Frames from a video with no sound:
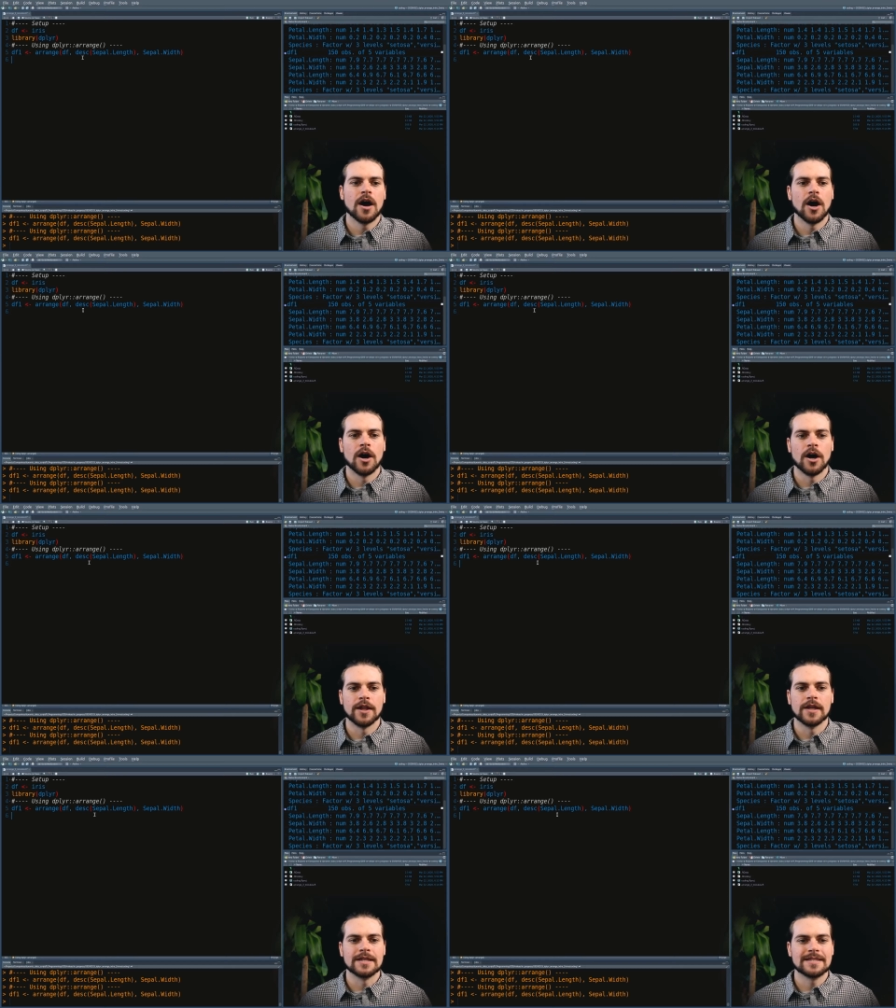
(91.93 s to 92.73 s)

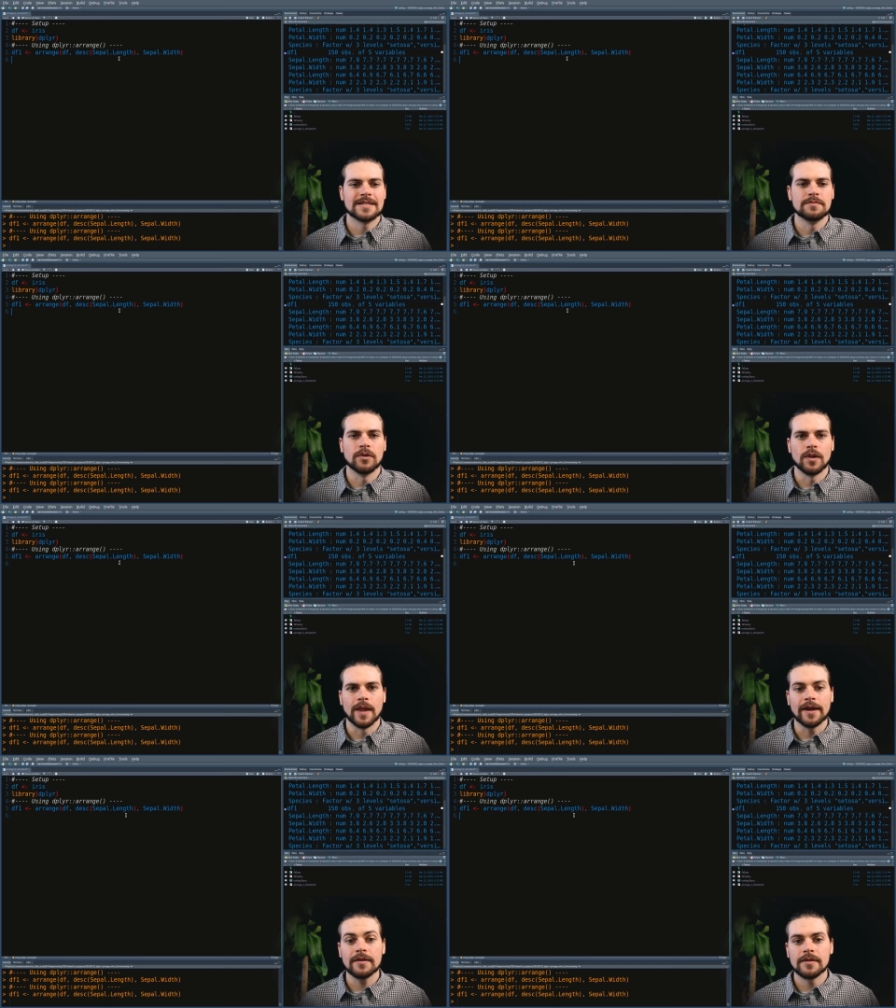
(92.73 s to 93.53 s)
on sepal
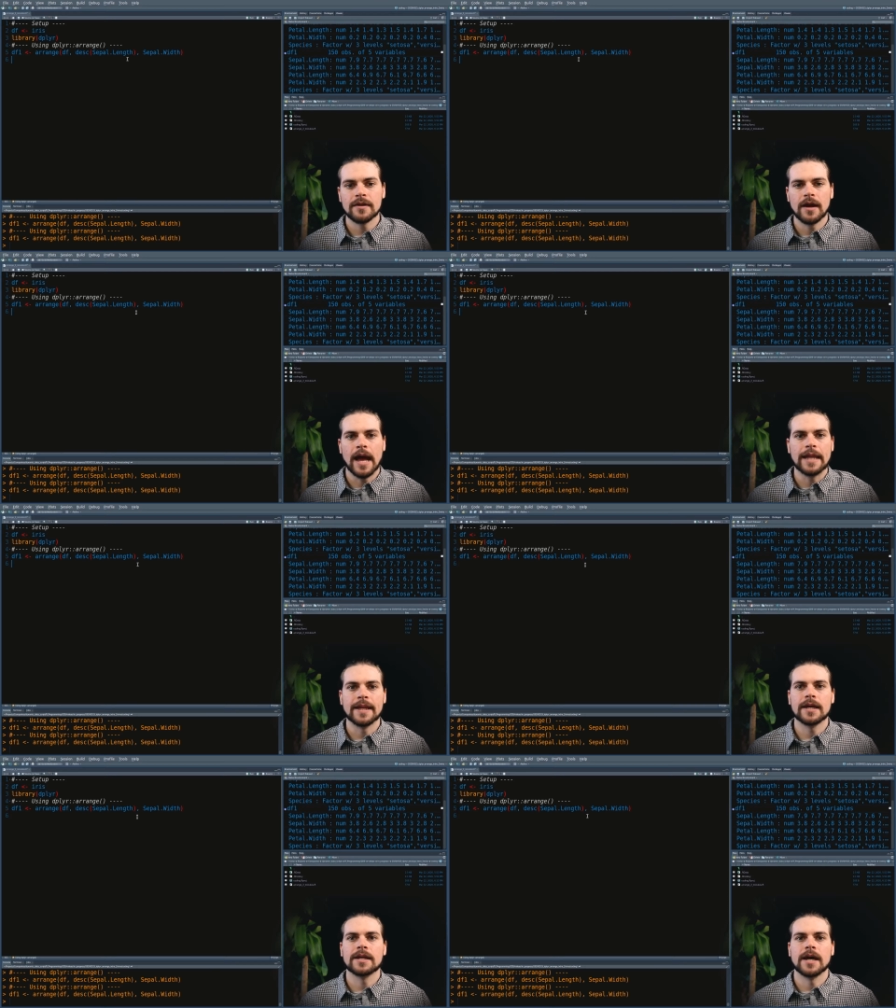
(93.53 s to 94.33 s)
length and
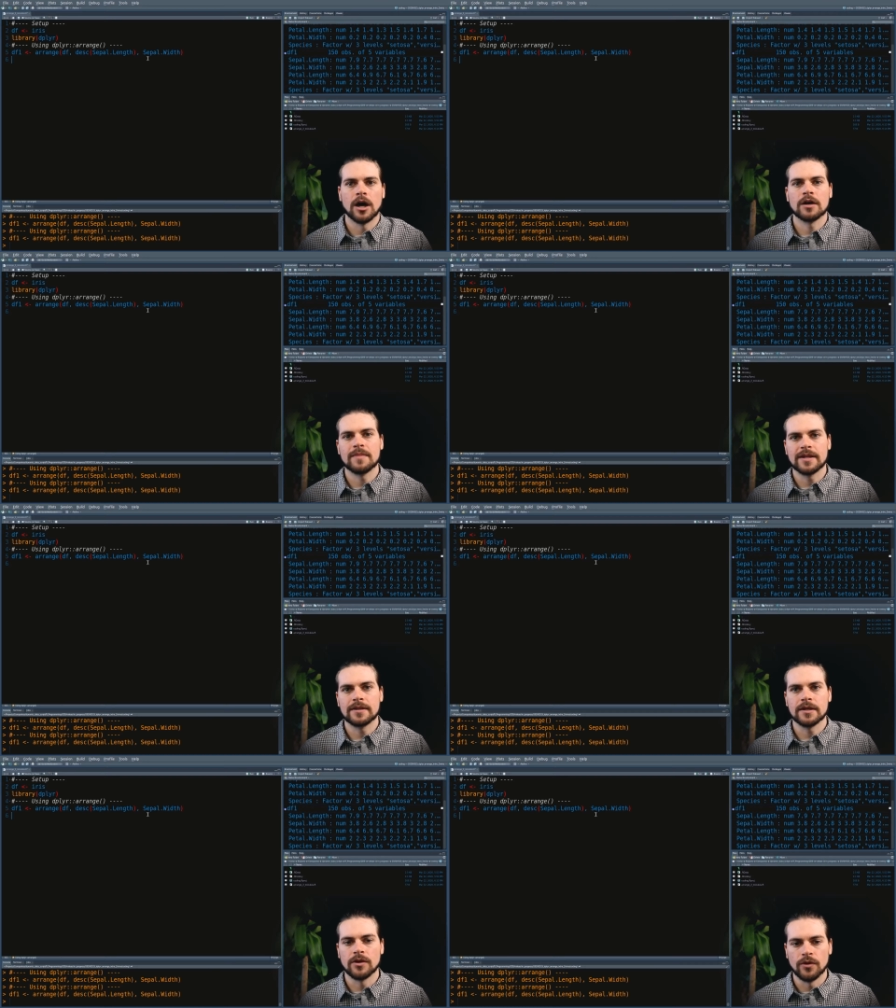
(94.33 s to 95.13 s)
then
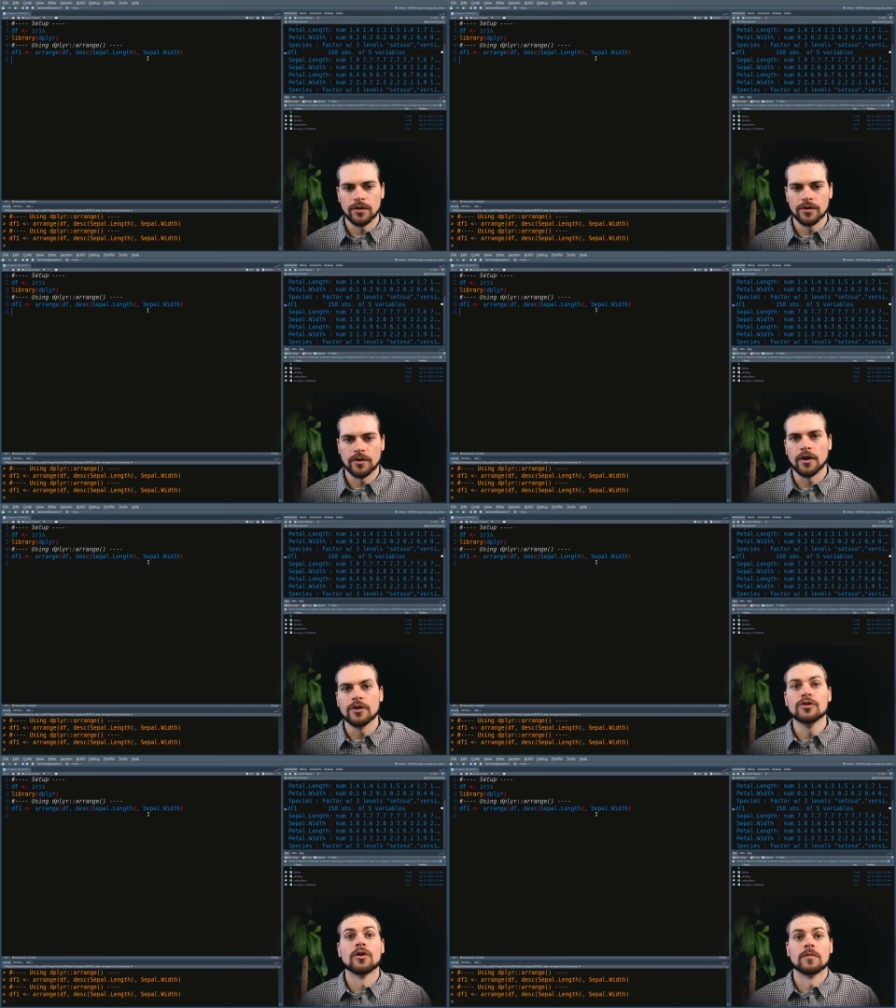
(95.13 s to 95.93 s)
augmenting order or
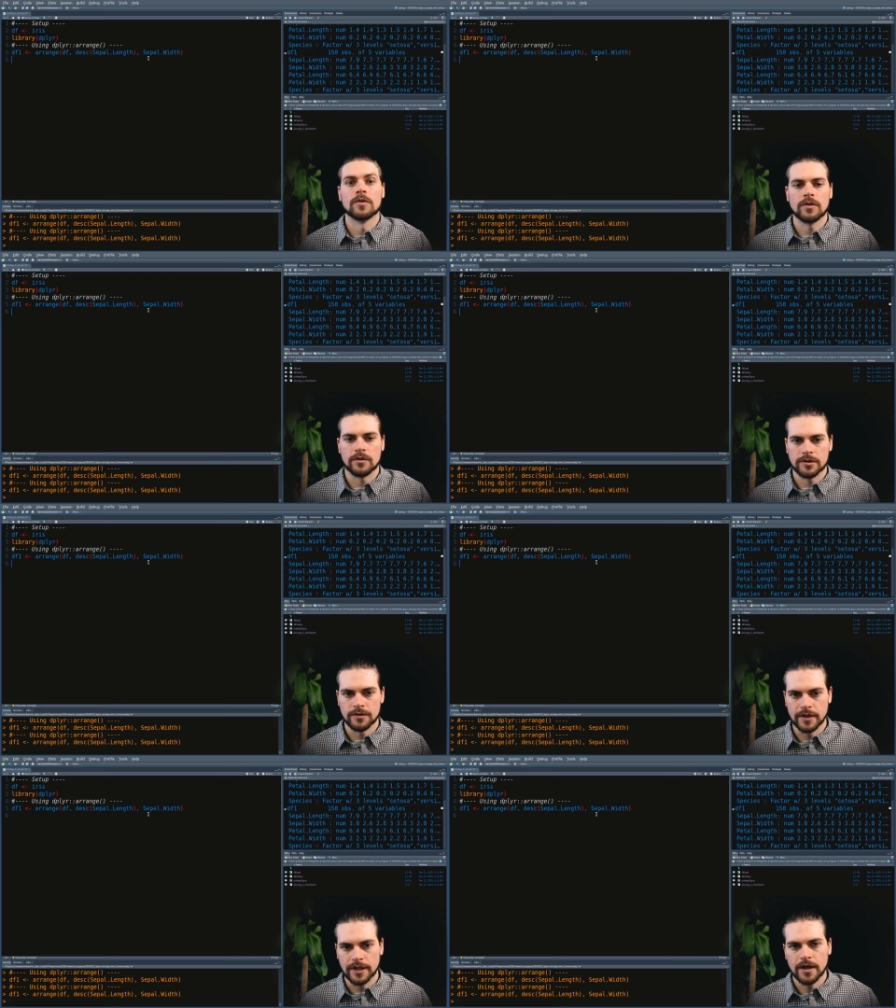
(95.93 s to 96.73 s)
normal
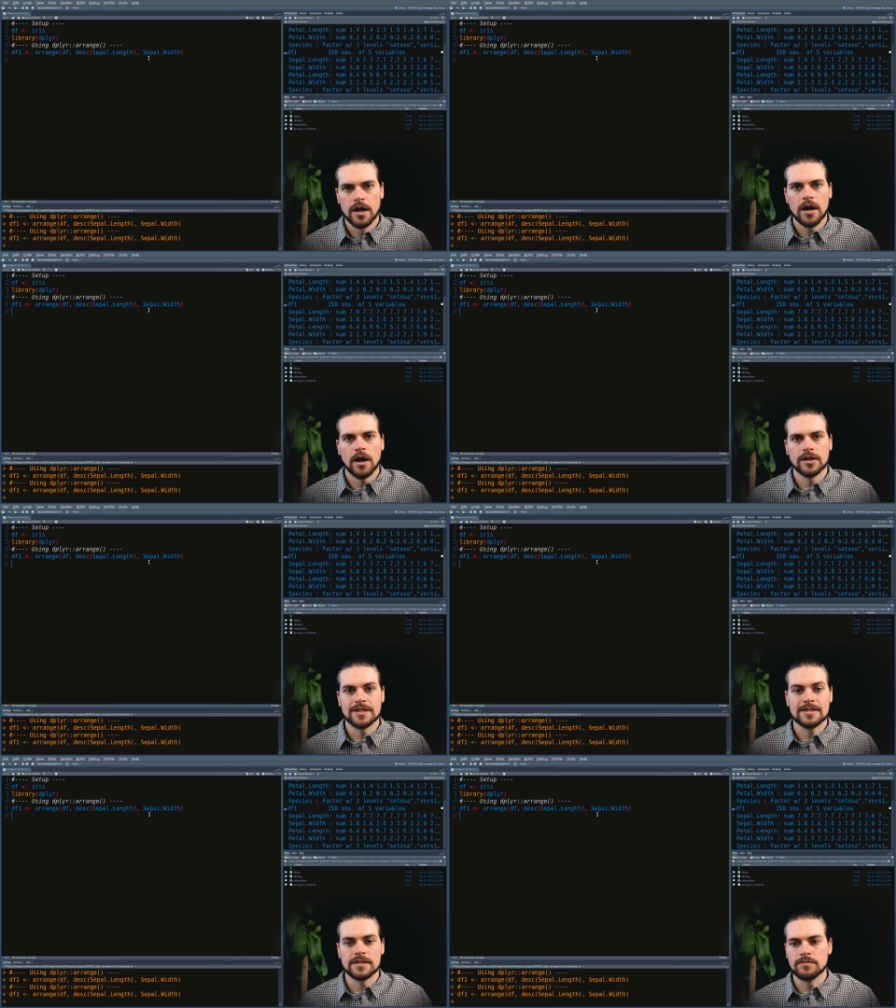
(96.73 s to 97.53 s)
ordering
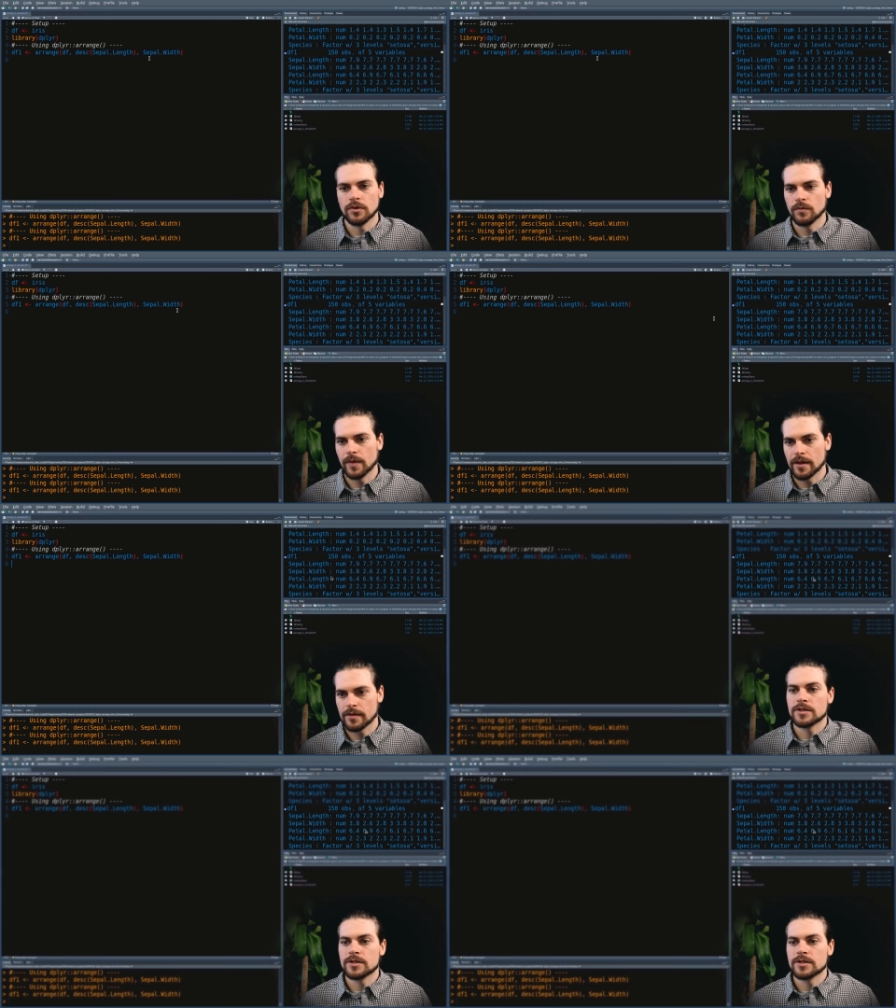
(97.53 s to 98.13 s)
on sepal width.